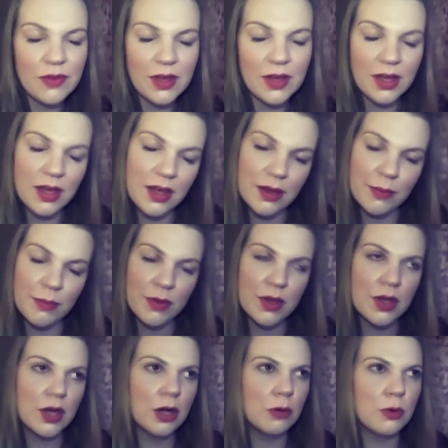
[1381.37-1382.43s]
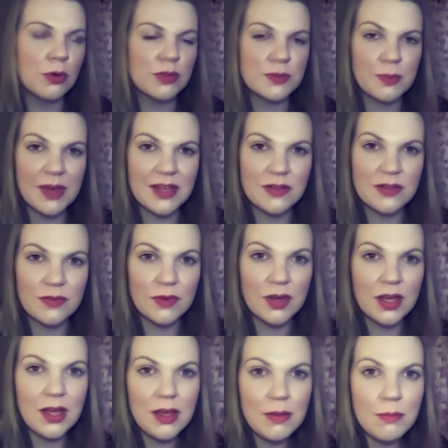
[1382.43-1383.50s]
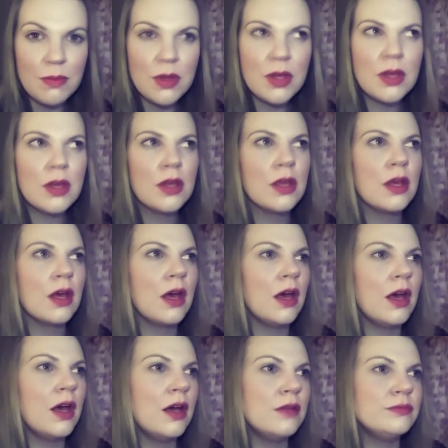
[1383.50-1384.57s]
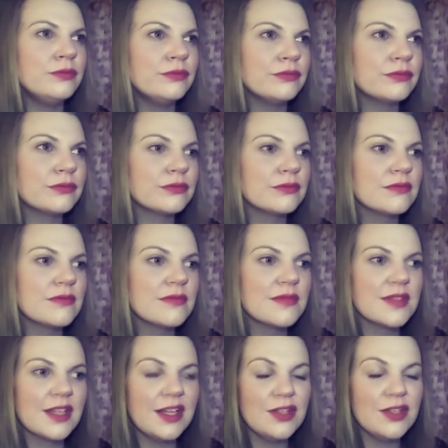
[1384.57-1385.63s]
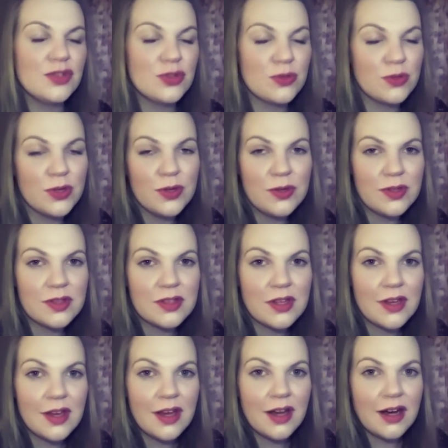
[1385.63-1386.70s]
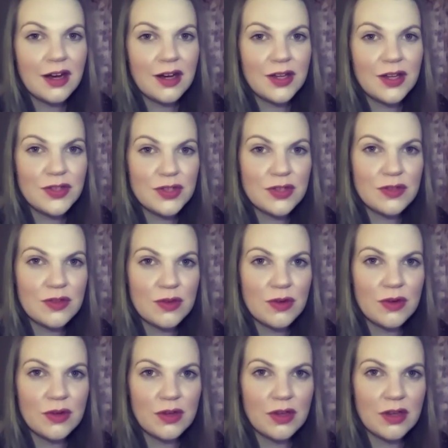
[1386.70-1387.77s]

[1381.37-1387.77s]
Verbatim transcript: him or what was best for him. Um, in truth. I just thought,